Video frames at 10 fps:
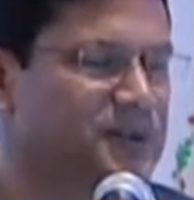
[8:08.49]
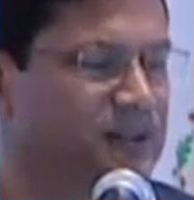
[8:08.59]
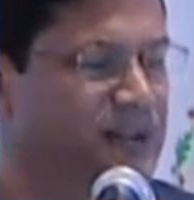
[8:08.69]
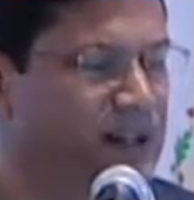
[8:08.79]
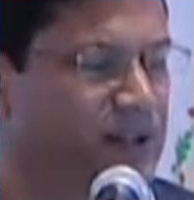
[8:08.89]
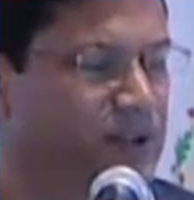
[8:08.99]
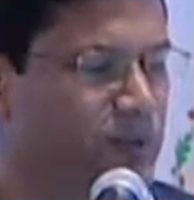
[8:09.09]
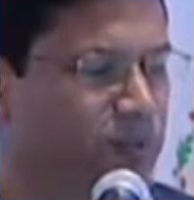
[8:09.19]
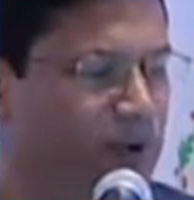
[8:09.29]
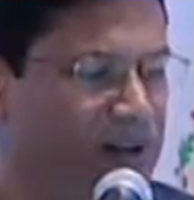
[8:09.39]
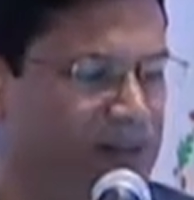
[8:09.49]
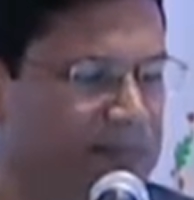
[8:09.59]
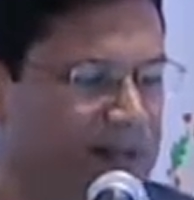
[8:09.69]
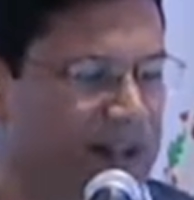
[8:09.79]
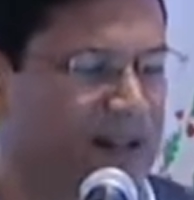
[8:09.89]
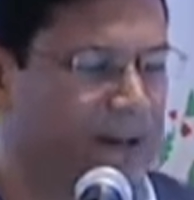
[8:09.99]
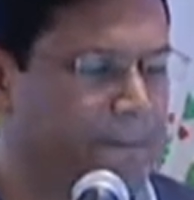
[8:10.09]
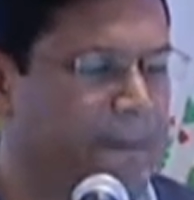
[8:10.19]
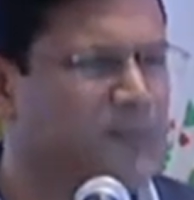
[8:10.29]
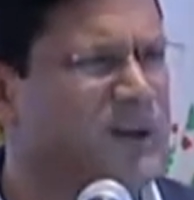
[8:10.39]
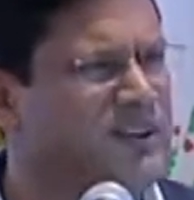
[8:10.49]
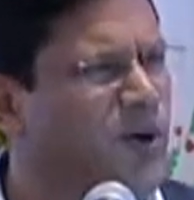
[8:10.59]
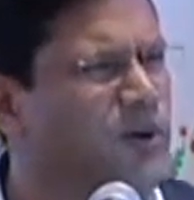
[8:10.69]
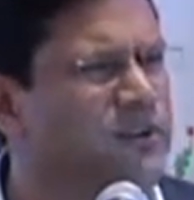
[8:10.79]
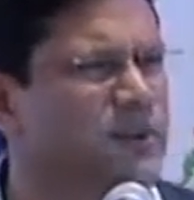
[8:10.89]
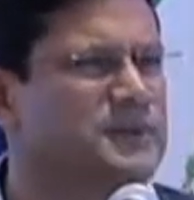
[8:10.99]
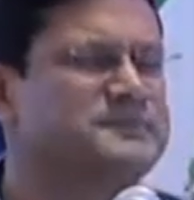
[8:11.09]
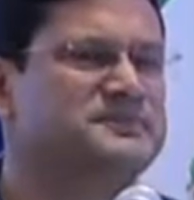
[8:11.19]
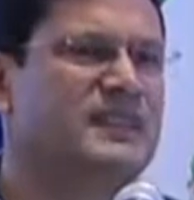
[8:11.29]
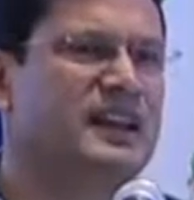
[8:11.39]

to program. But also,